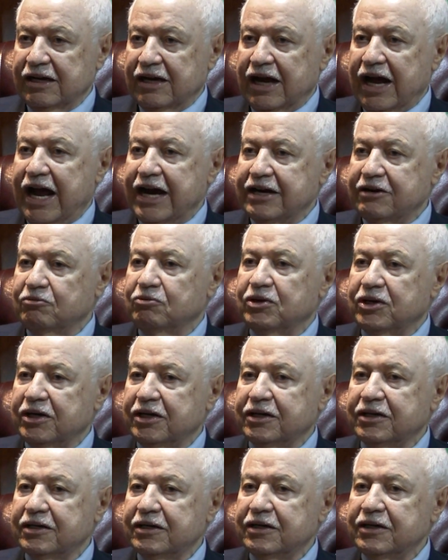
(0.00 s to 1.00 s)

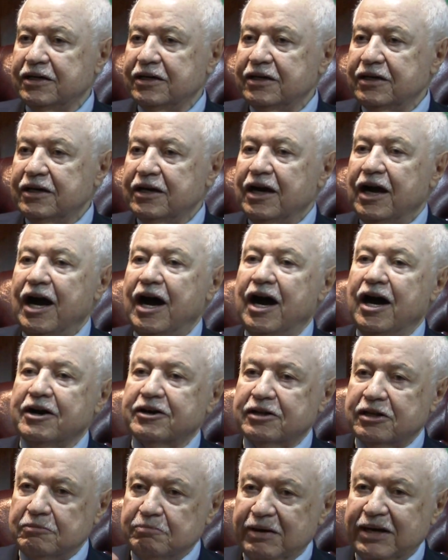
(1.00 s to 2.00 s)
anywhere are
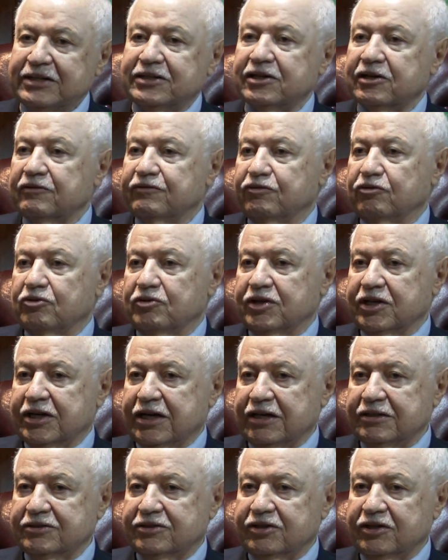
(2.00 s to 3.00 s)
the better for the
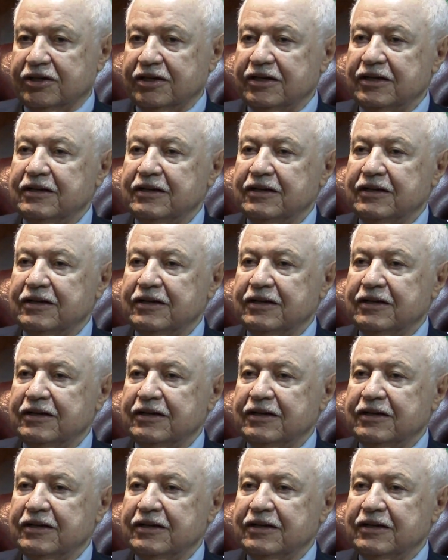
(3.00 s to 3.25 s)
country.